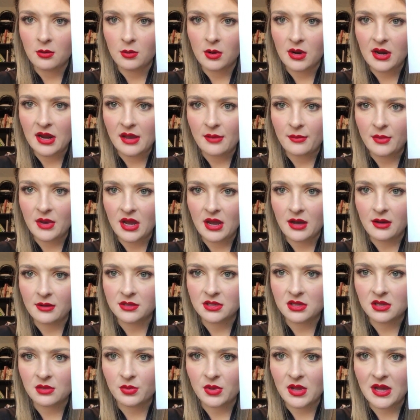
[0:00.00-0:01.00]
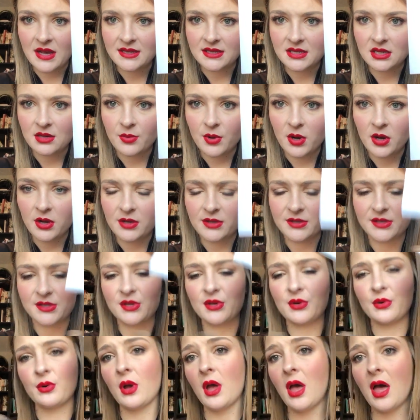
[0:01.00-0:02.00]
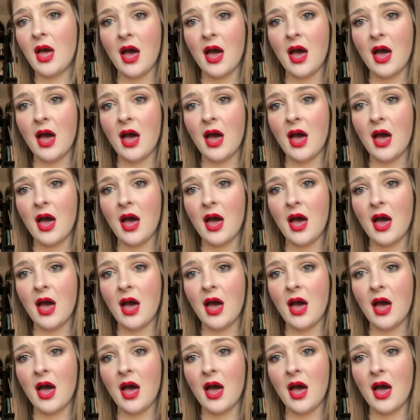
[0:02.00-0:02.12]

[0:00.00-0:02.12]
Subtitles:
where I am now to the plastic part. So